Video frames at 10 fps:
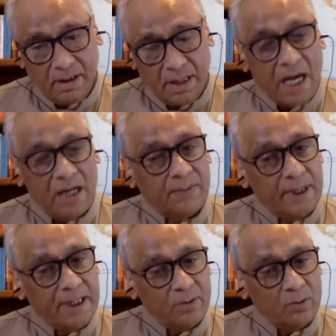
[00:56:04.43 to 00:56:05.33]
I
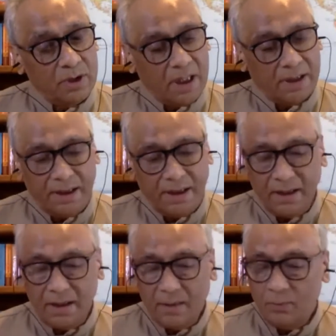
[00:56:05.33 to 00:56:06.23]
speak in Gujarati
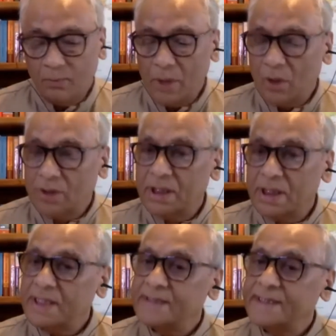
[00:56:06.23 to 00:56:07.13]
because this
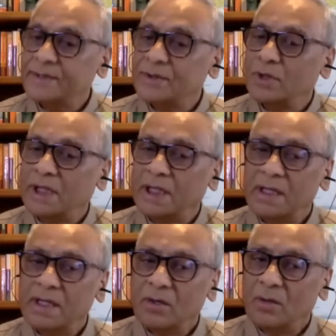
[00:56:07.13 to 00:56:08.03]
is the story
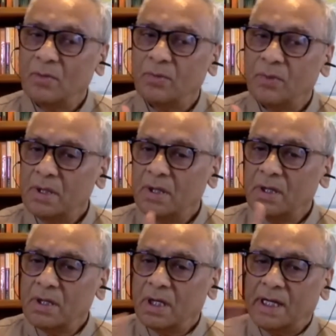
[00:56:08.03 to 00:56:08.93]
of
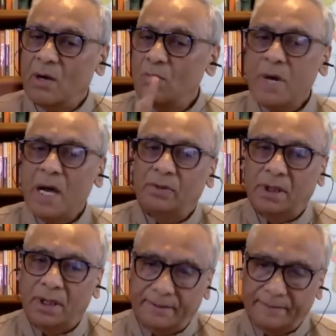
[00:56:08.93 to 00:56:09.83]
around Bhavnagar.